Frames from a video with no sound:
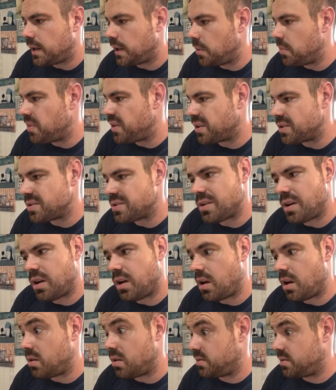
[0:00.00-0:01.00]
There's a
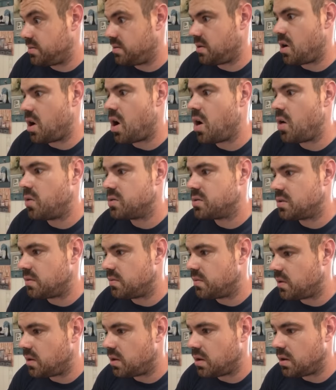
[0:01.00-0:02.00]
host of
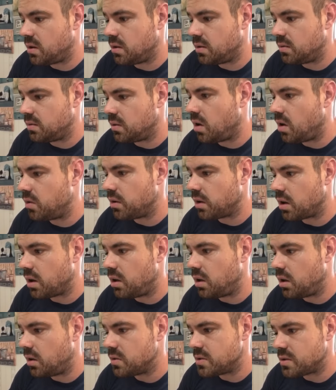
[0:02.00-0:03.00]
all their
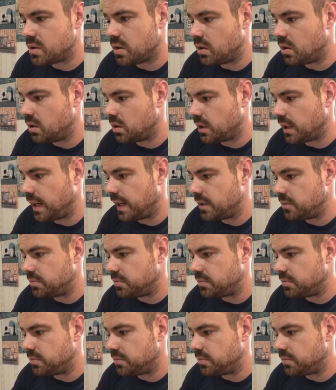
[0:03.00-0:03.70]
clones to look at.